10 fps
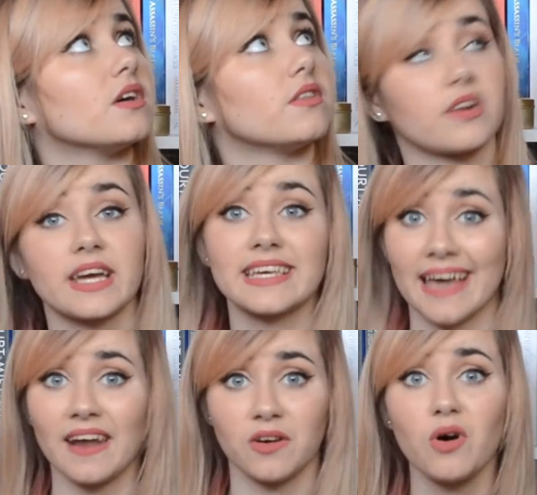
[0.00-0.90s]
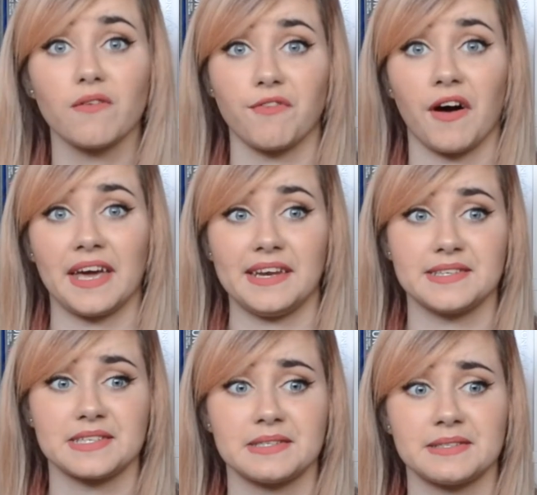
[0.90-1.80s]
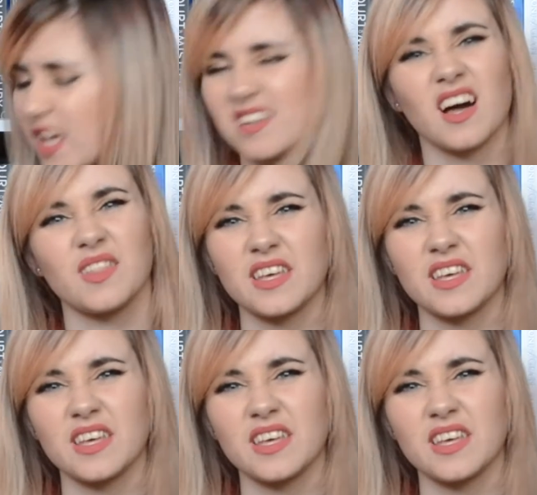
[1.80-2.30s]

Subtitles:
that I cannot find. Can't